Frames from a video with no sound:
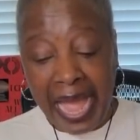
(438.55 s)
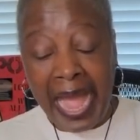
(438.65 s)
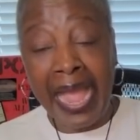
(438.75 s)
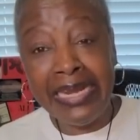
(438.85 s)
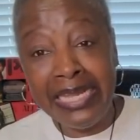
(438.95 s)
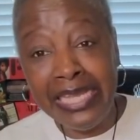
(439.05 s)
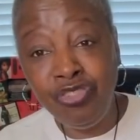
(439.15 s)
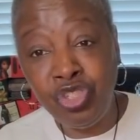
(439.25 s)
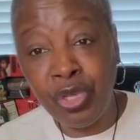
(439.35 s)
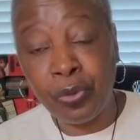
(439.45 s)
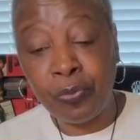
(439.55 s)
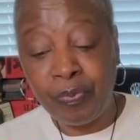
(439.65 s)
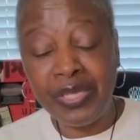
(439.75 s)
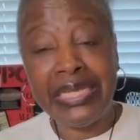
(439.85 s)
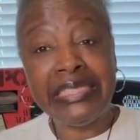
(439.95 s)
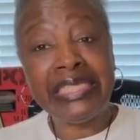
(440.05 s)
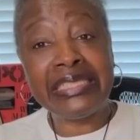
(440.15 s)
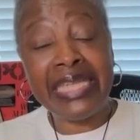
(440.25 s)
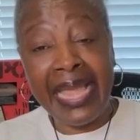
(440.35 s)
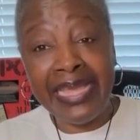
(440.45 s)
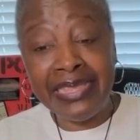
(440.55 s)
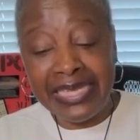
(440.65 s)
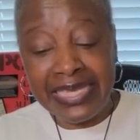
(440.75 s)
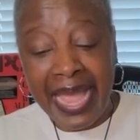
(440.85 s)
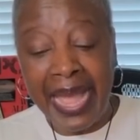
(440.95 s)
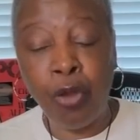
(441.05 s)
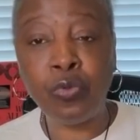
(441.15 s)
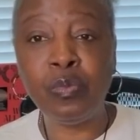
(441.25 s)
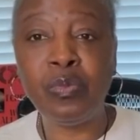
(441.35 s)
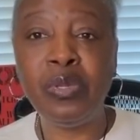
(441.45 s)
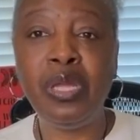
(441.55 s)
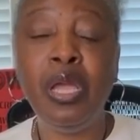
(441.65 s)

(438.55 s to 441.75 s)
I need you to take this out,